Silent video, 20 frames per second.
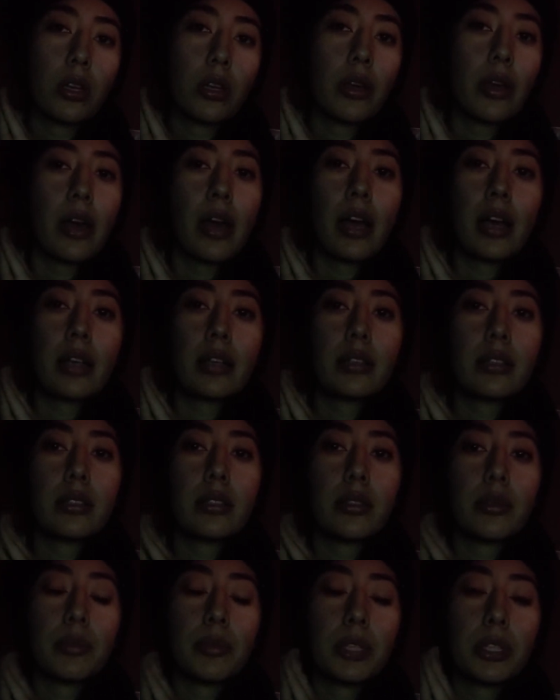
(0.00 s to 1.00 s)
has
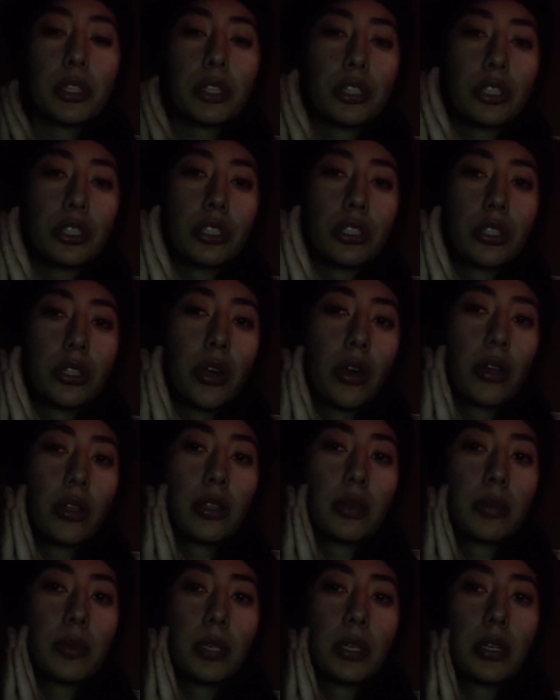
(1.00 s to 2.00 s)
malicious thoughts,
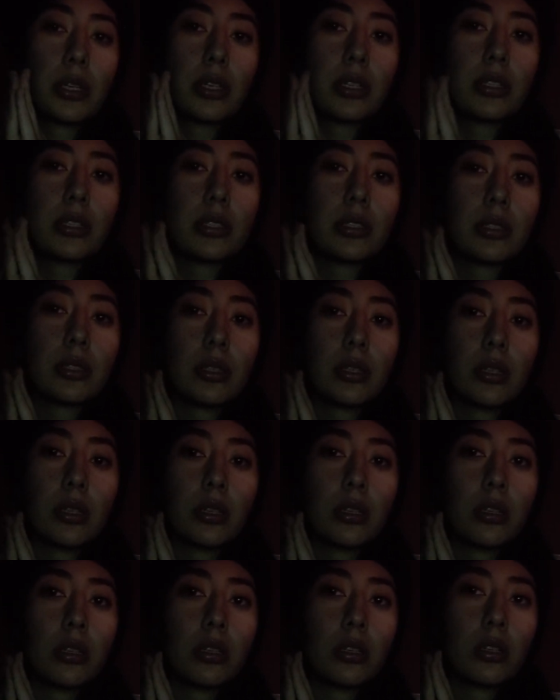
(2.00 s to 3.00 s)
because
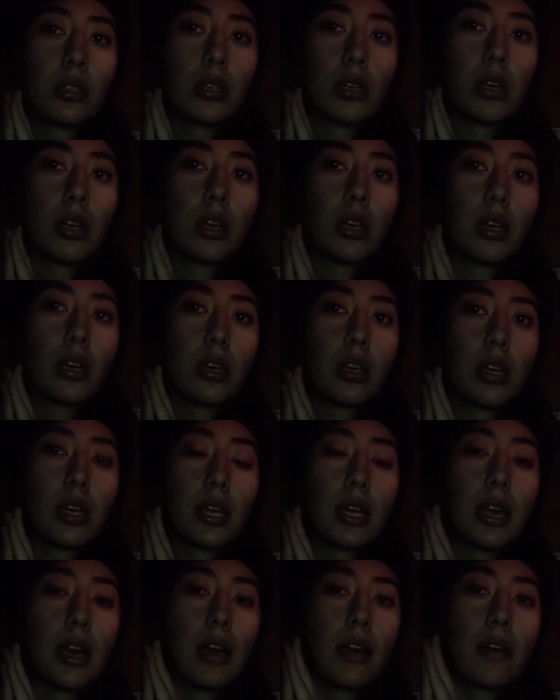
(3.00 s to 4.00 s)

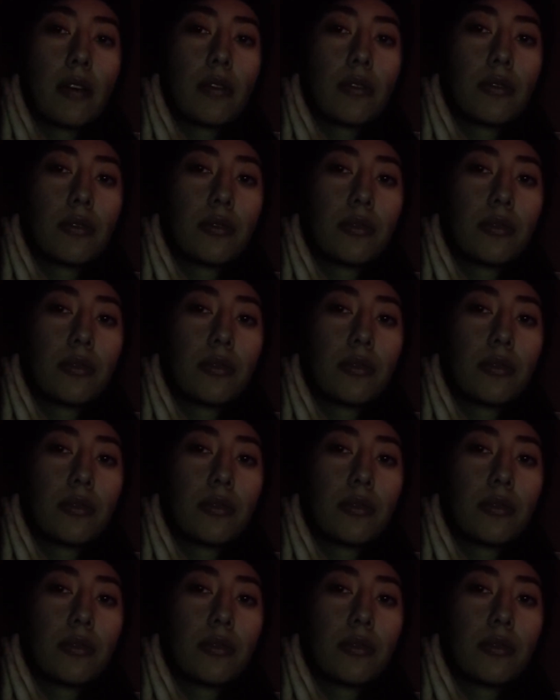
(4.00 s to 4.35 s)
I have